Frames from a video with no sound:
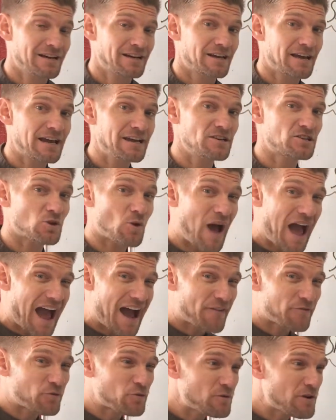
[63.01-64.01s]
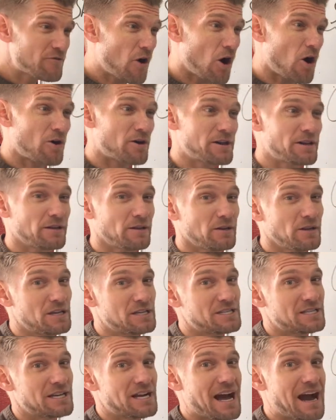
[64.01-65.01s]
Okay, so after already
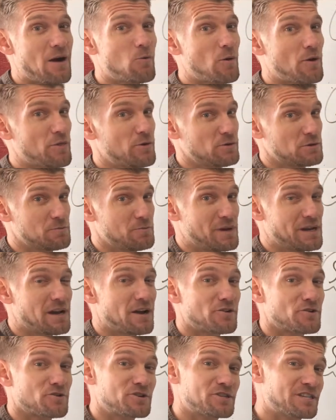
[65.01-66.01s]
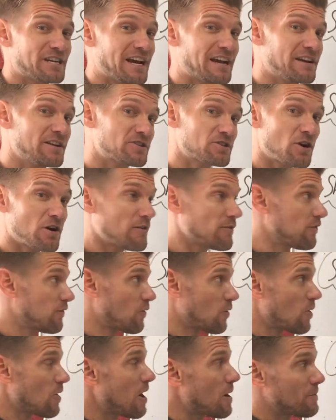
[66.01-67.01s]
listed out what those big understandings are
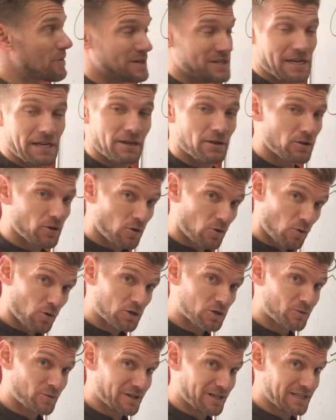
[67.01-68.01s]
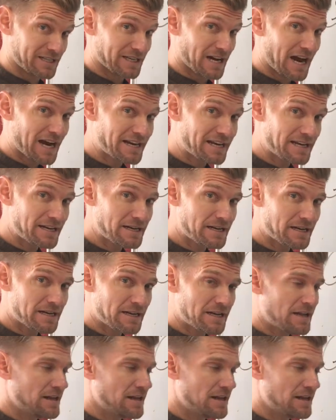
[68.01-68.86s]
for a particular course we're designing,